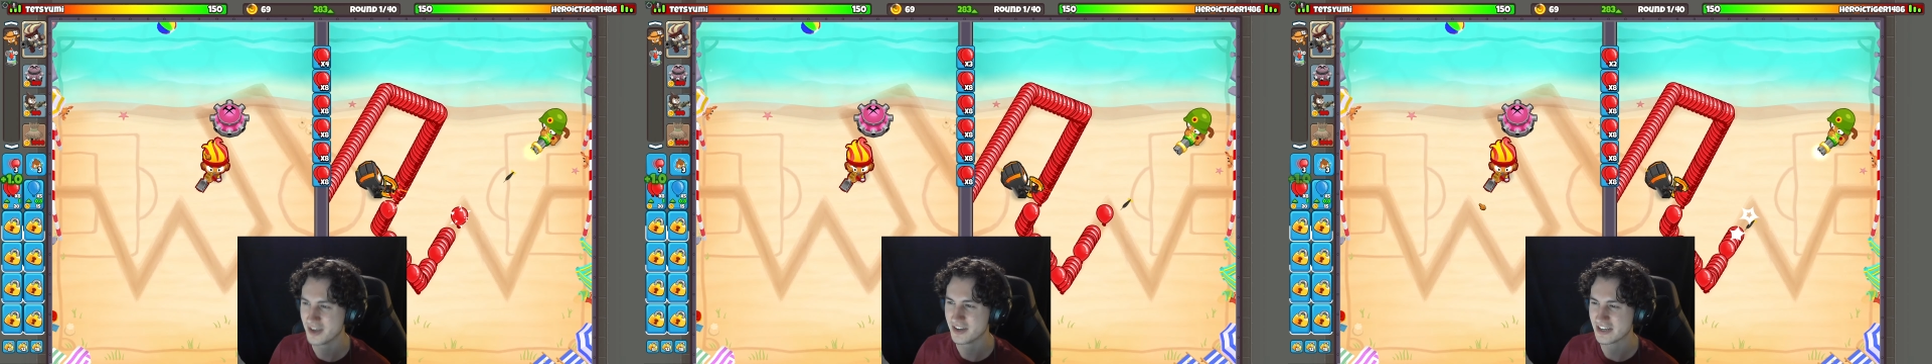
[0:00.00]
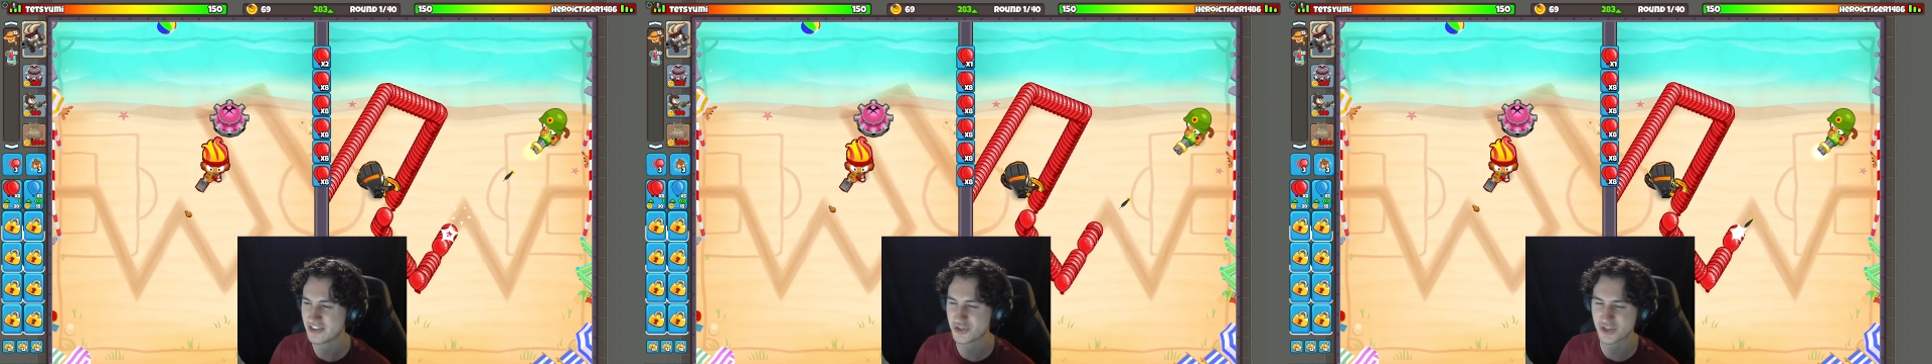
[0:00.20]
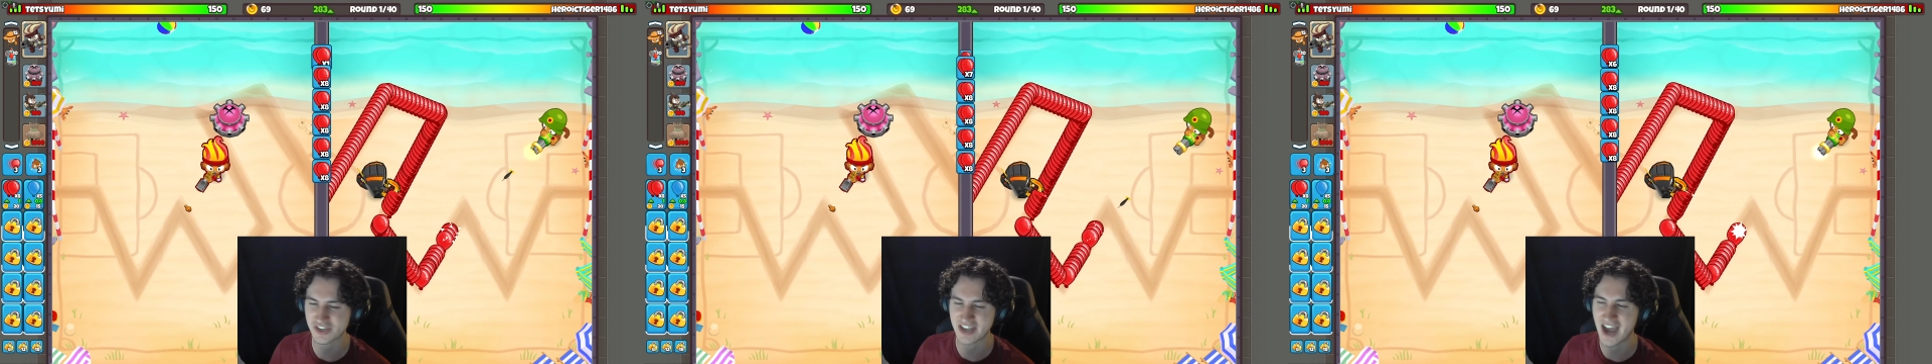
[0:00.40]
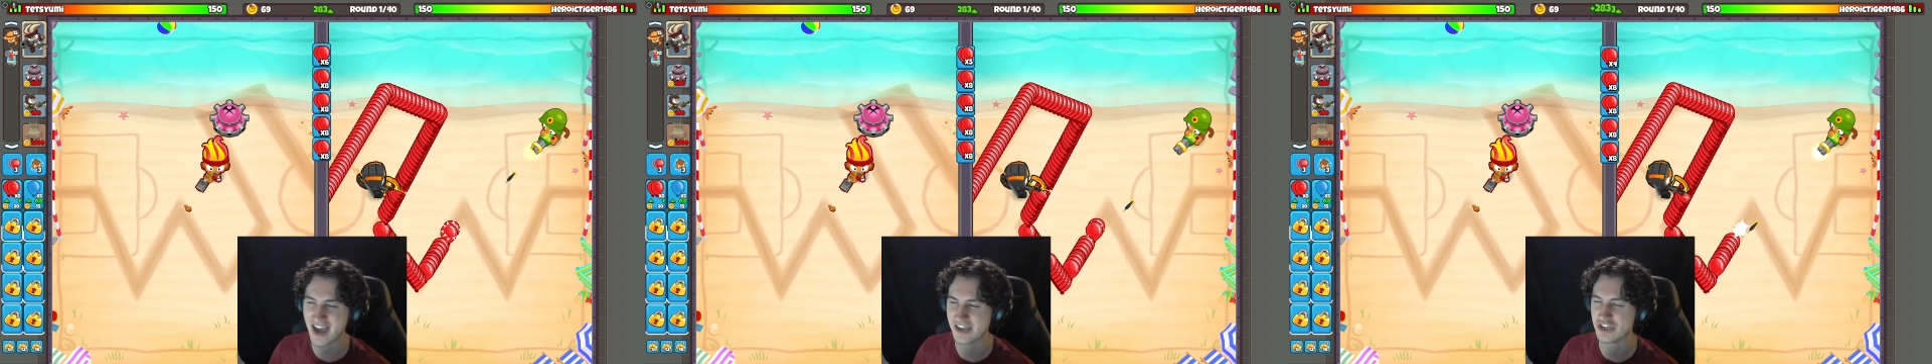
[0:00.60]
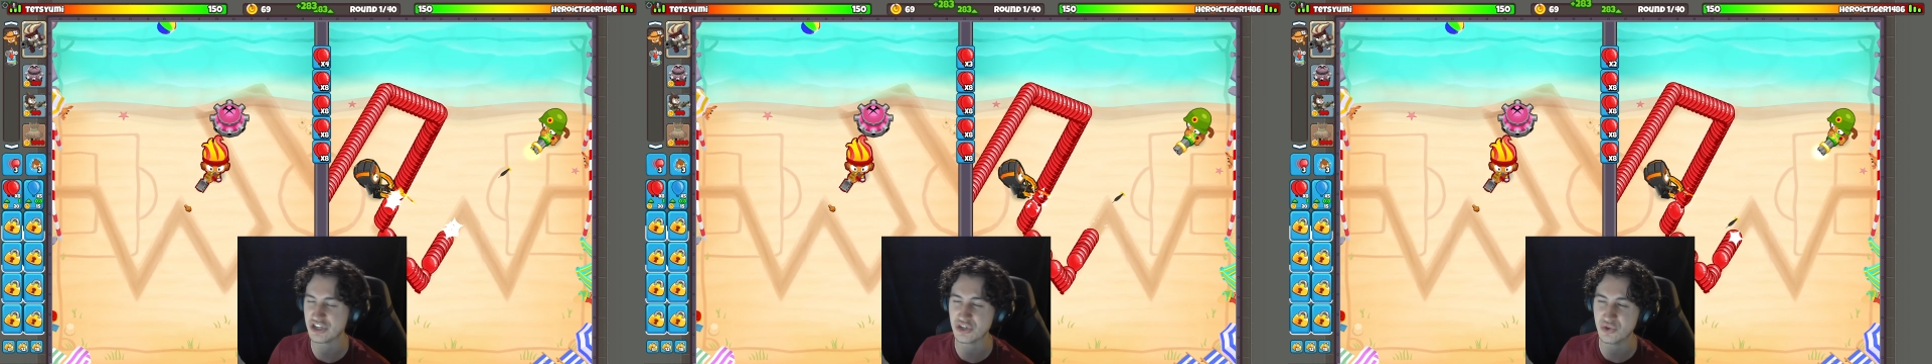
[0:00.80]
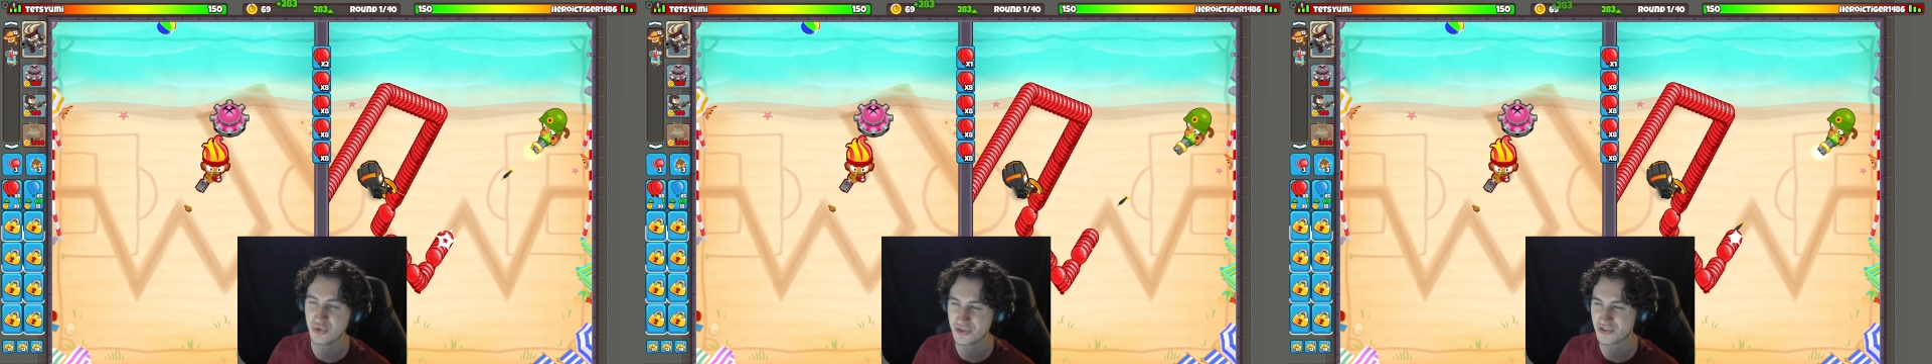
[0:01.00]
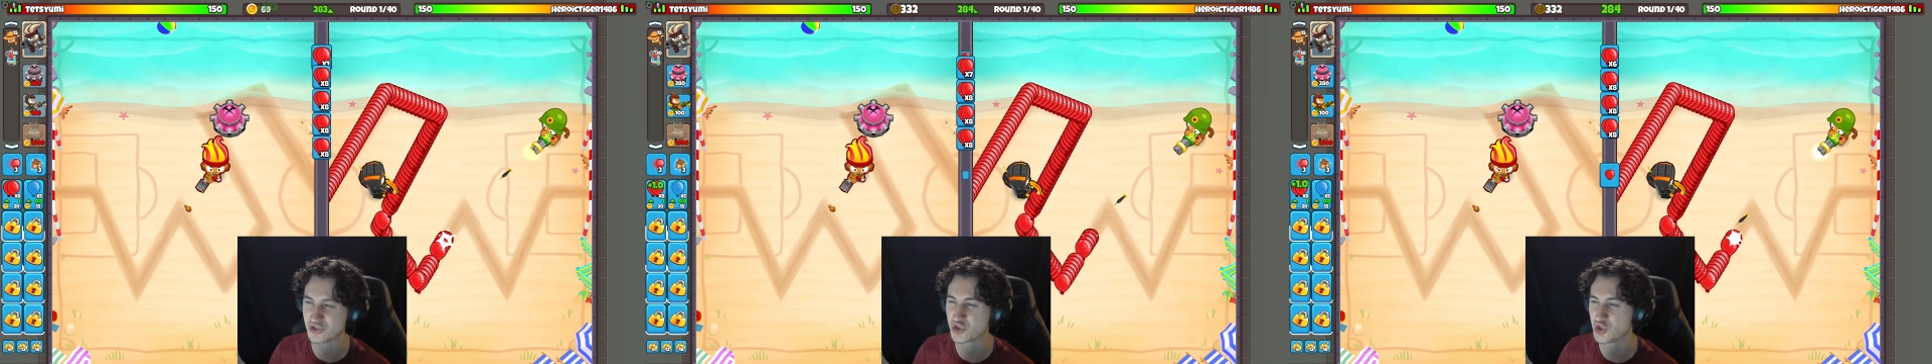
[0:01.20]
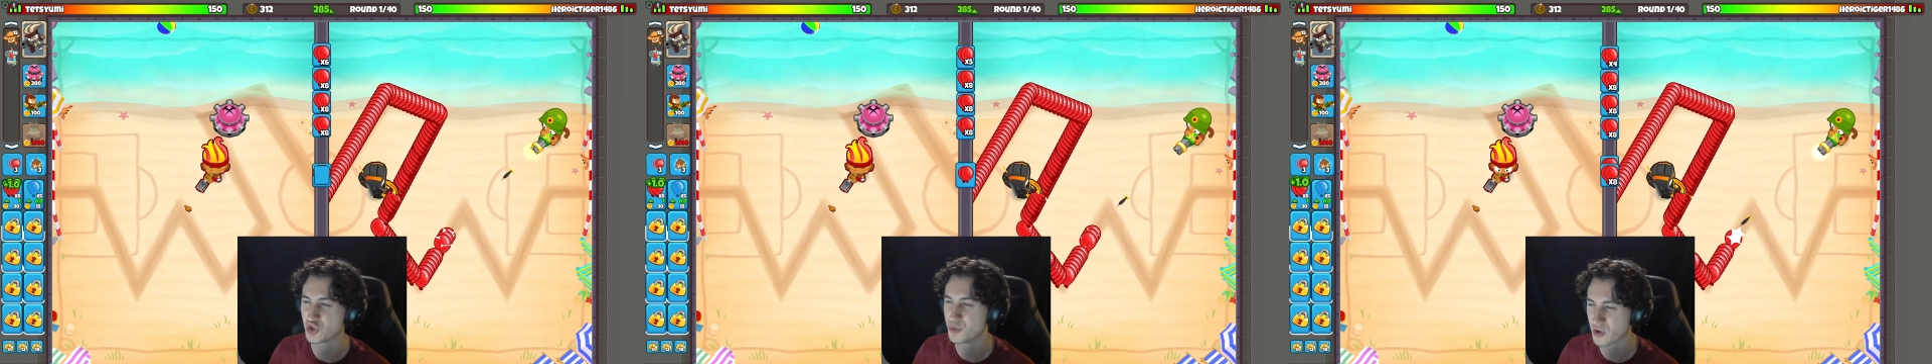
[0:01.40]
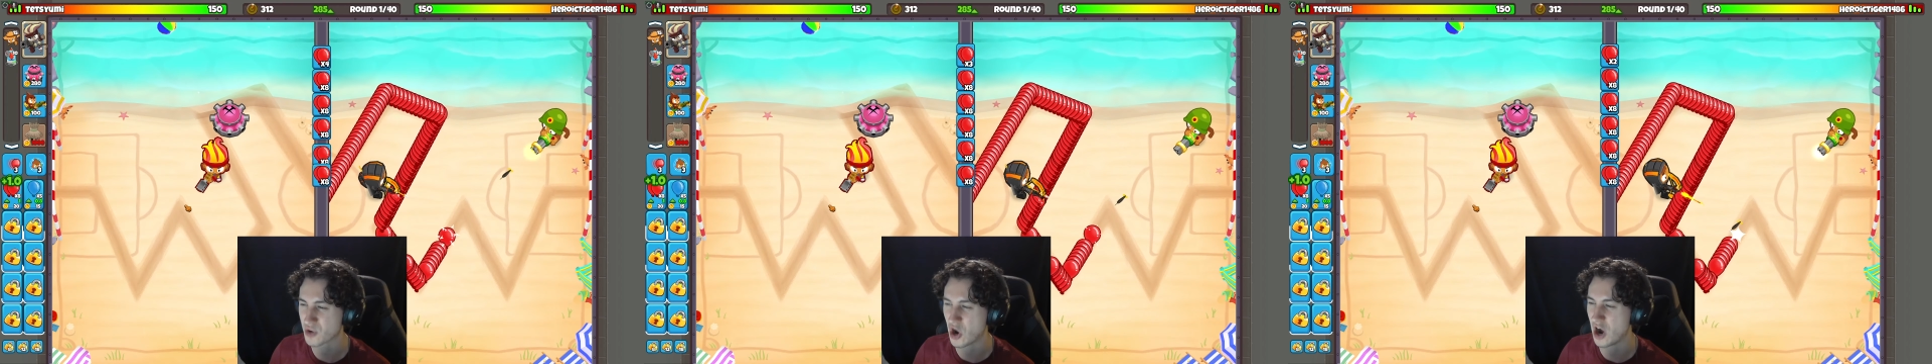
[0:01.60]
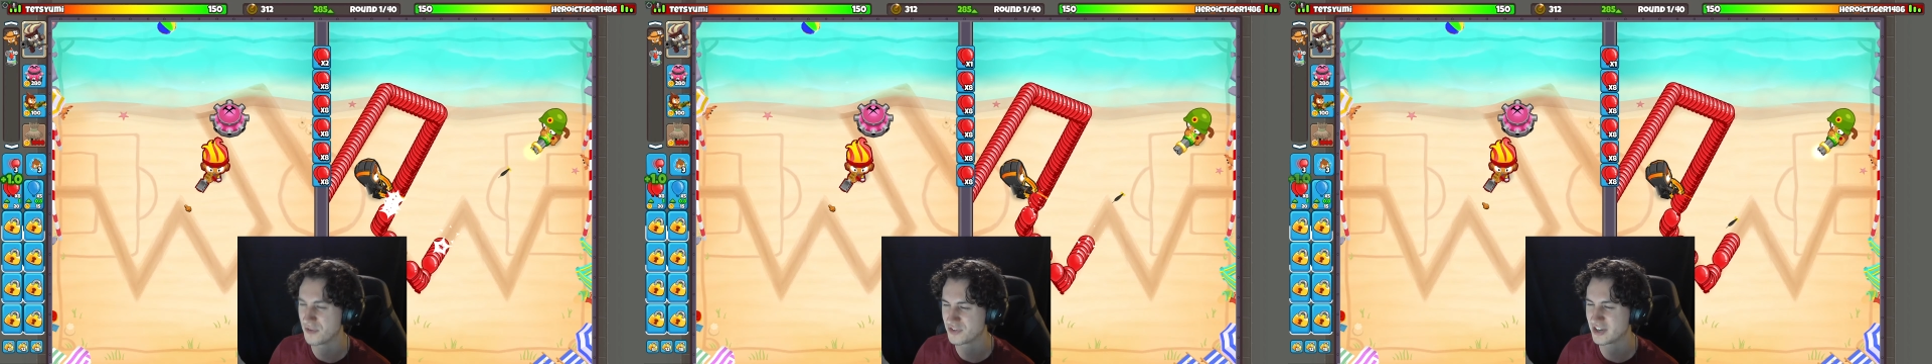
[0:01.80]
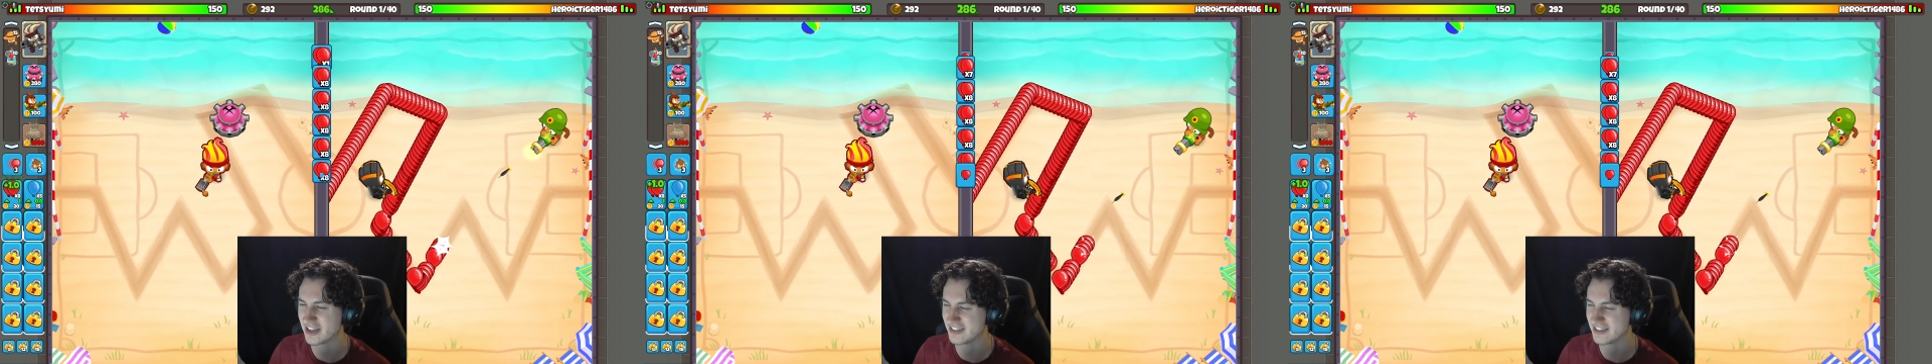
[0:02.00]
He's just not used super often.